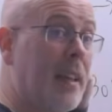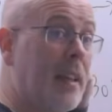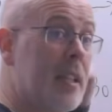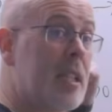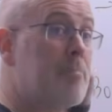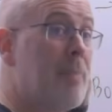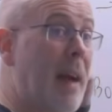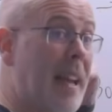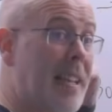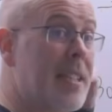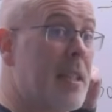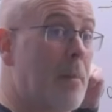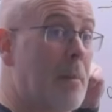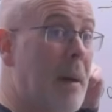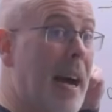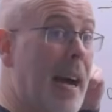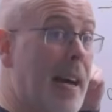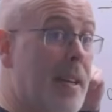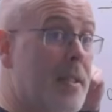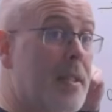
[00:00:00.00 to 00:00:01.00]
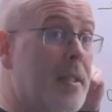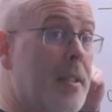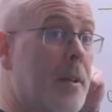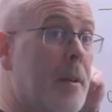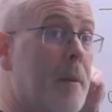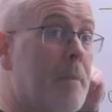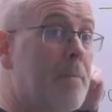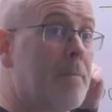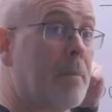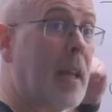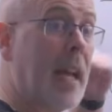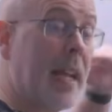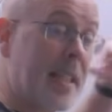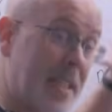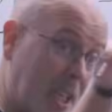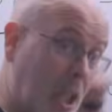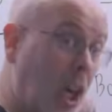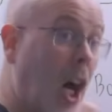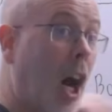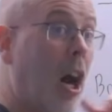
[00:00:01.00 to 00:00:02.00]
spent in the past. Okay,
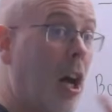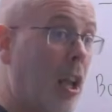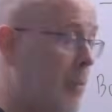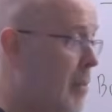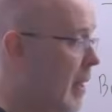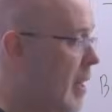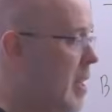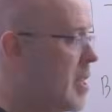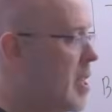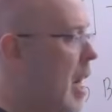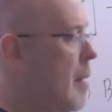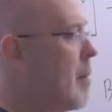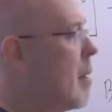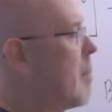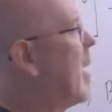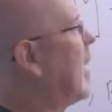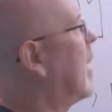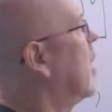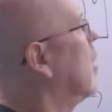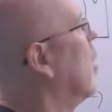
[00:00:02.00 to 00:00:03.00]
it's gone by the time you're making